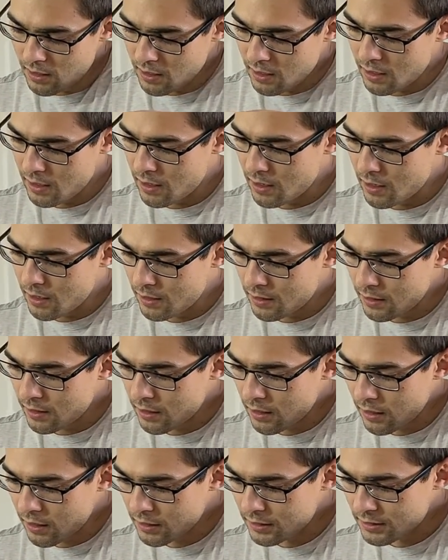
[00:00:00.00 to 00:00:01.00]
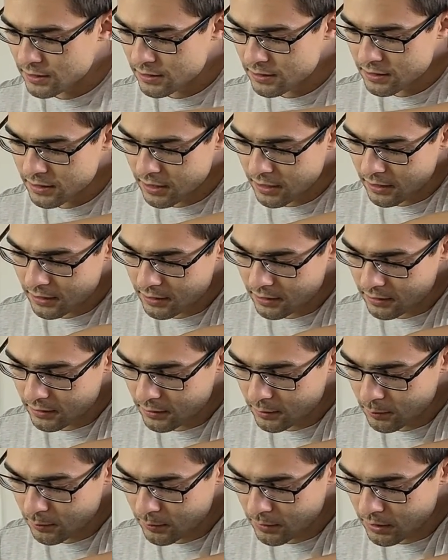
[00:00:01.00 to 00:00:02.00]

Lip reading: And I'll set him